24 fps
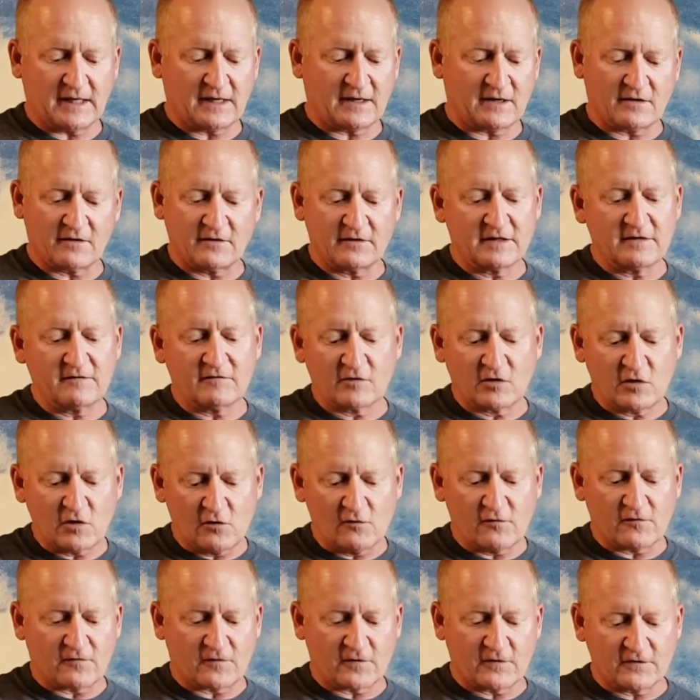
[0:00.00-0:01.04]
and it'll even go
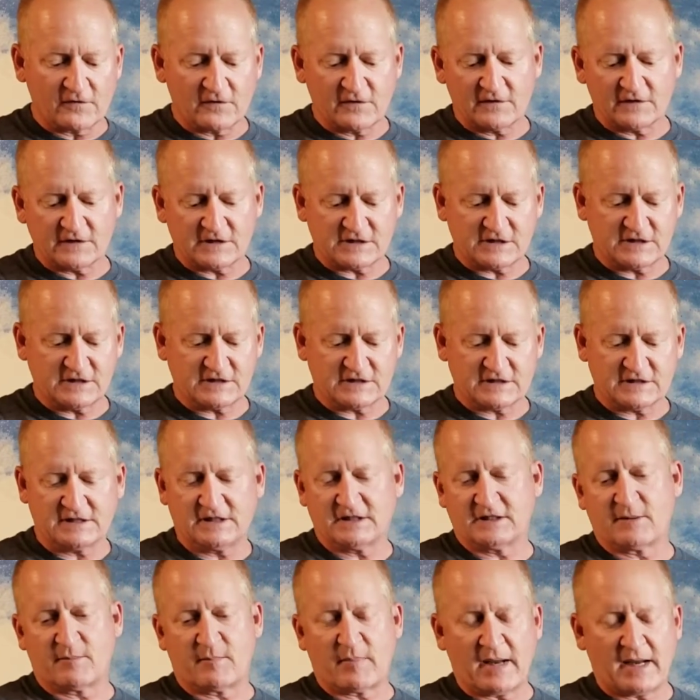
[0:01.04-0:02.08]
further. It's just
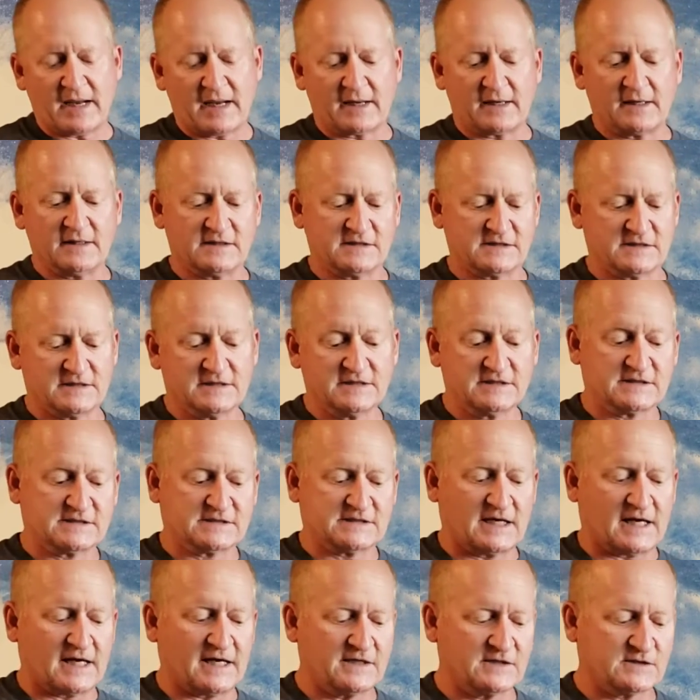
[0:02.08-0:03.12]
in the bag, it's this
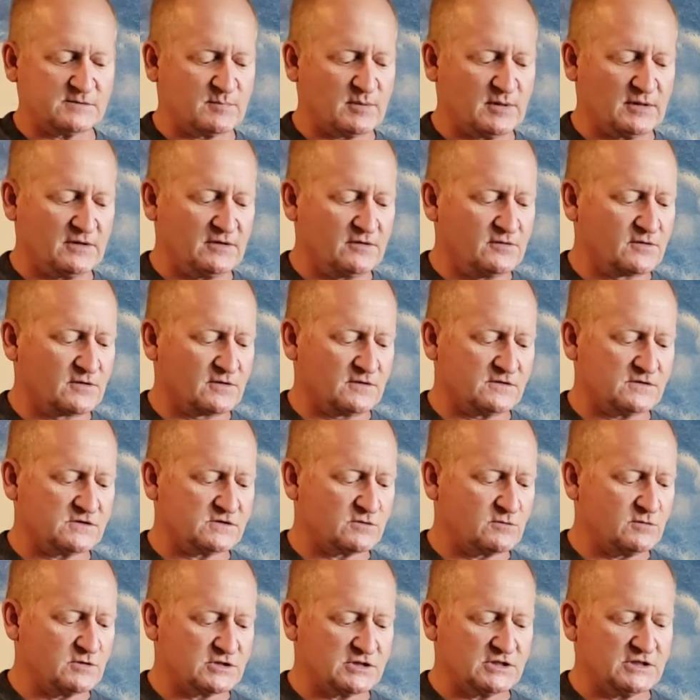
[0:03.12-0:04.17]
size, but you can
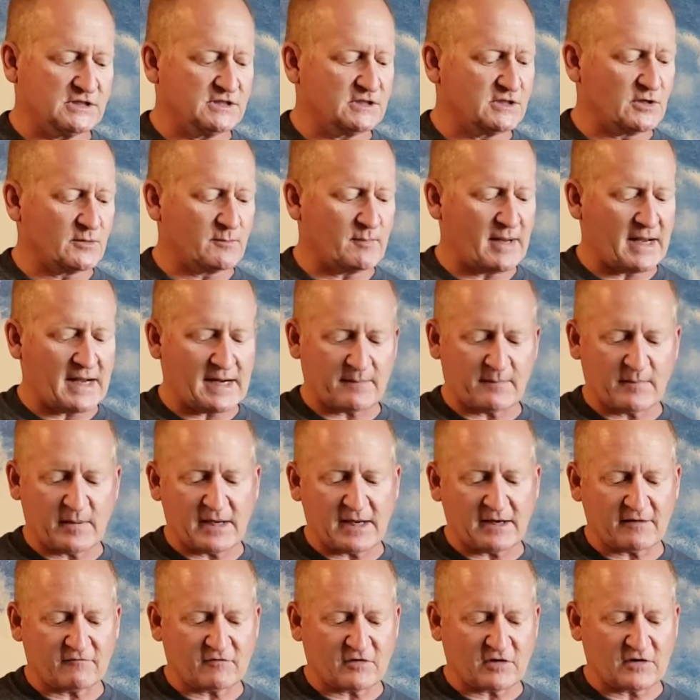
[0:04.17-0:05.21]
squish it into your
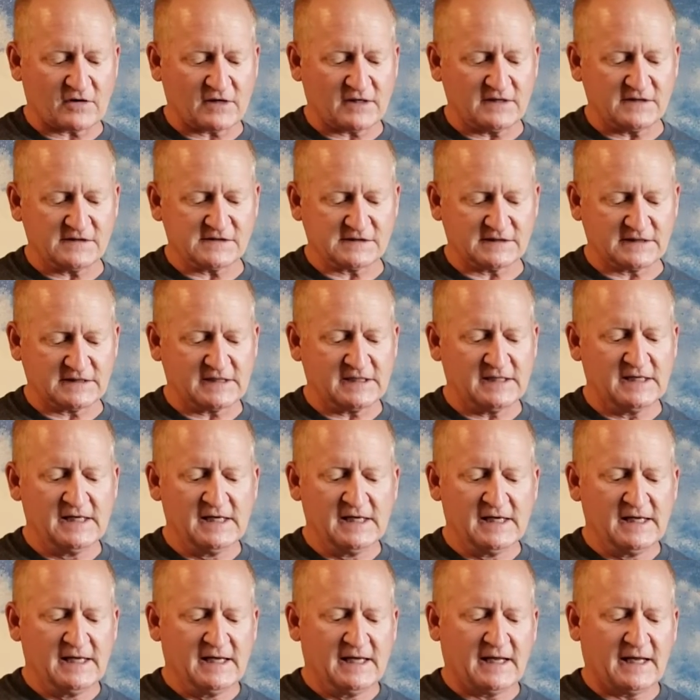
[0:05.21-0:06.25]
backpack very easily,
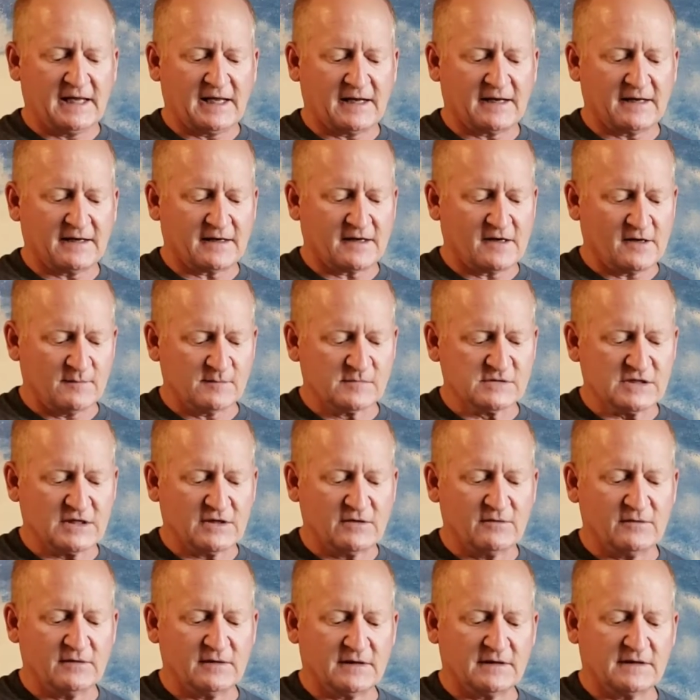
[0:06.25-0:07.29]
and it comes
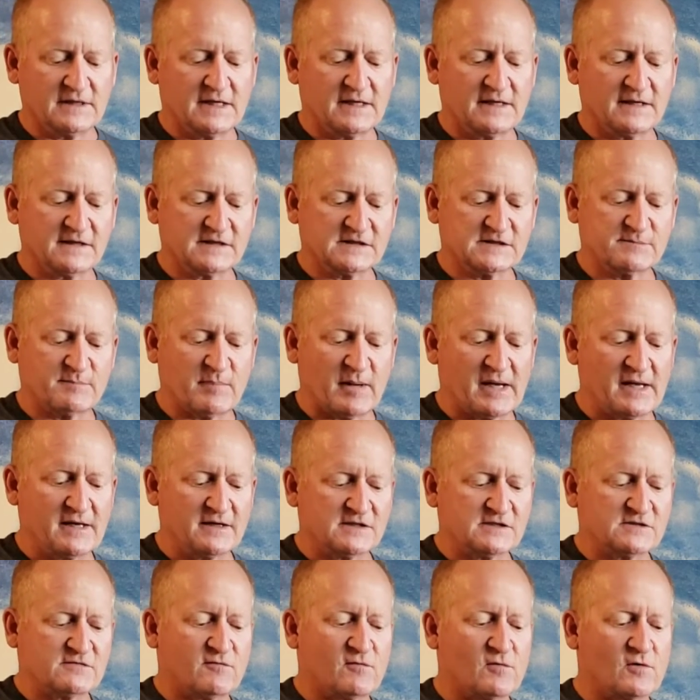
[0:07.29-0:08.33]
out and then
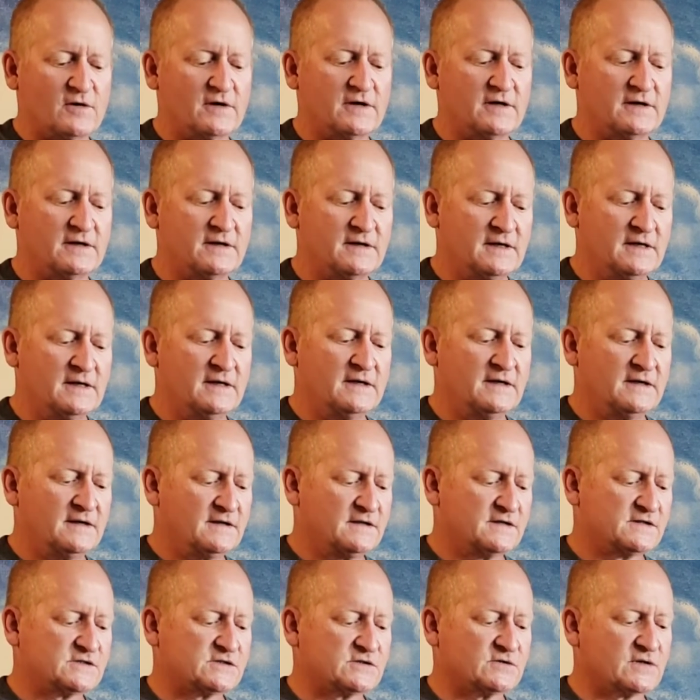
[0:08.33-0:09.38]
expands for you,
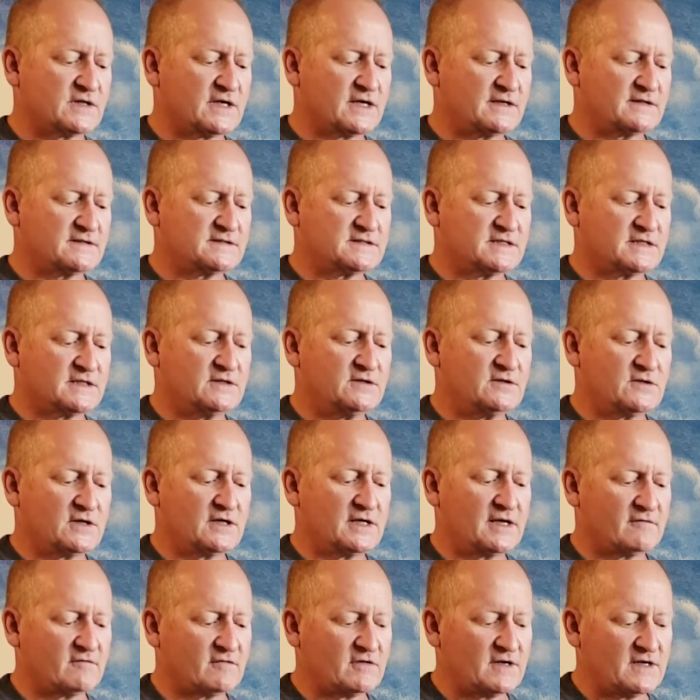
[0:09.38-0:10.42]
so that you can
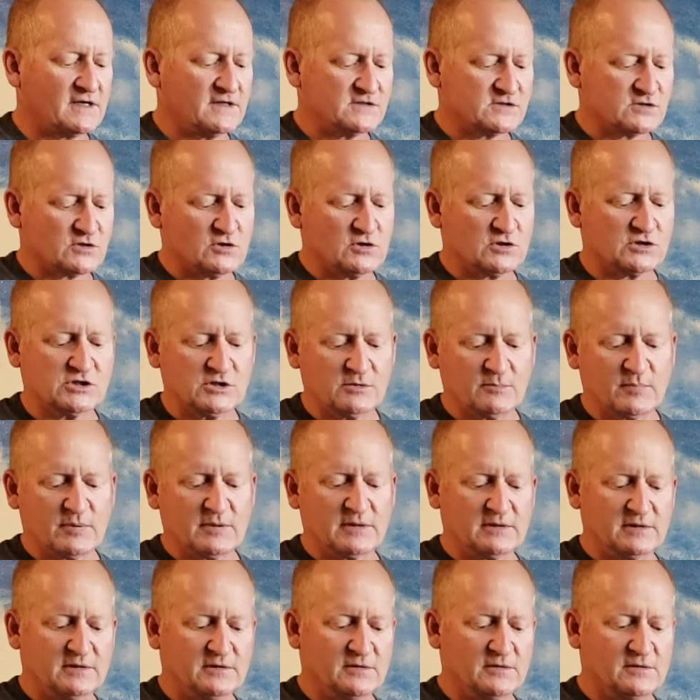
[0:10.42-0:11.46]
have a nice cushy
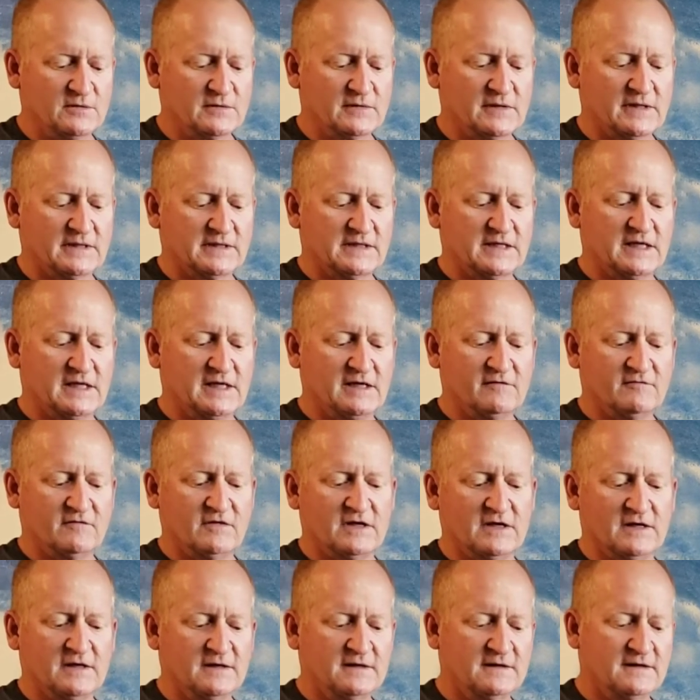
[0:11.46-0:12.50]
pillow in the
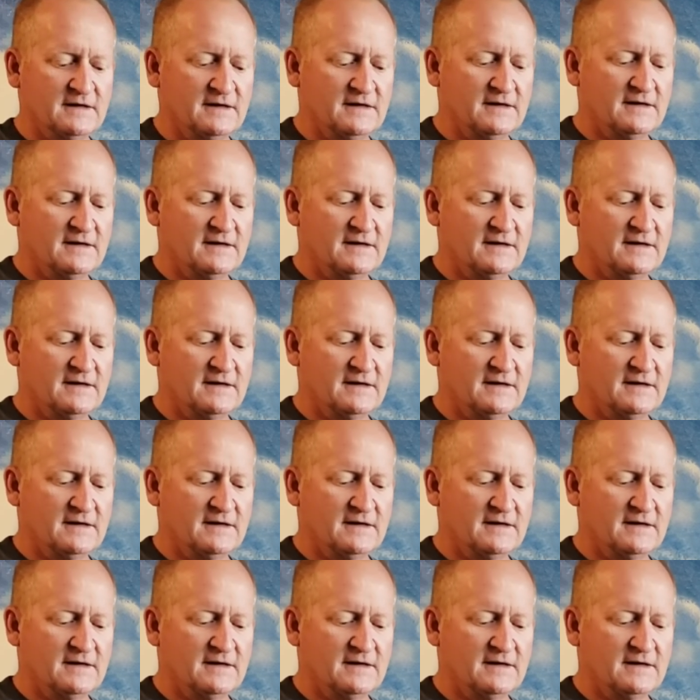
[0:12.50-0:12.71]
evening